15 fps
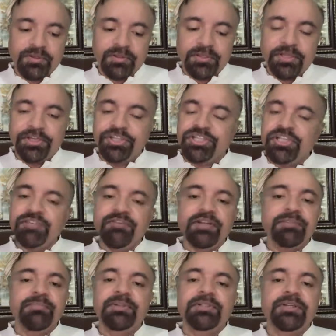initially,
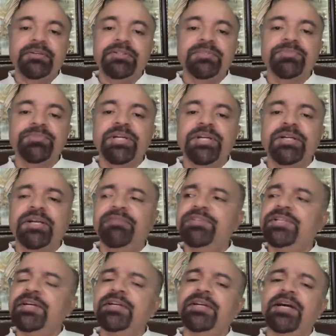when terrorism started,
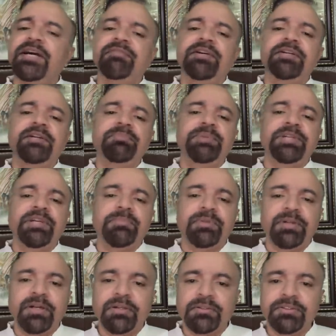every second guy went and picked up
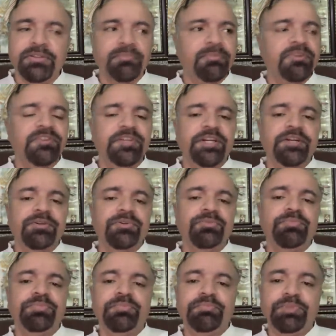a gun. Some were taken
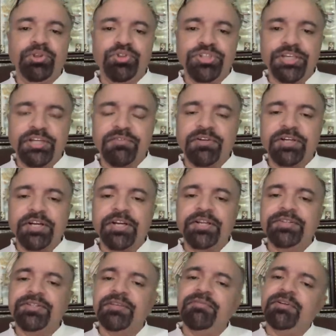to POJK for
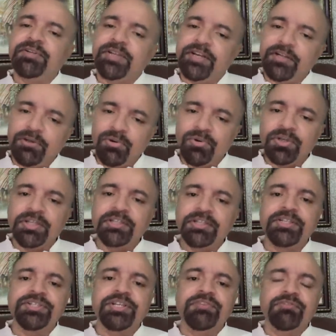training. Some were trained locally,
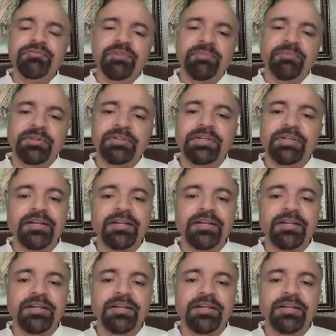just given a weapon.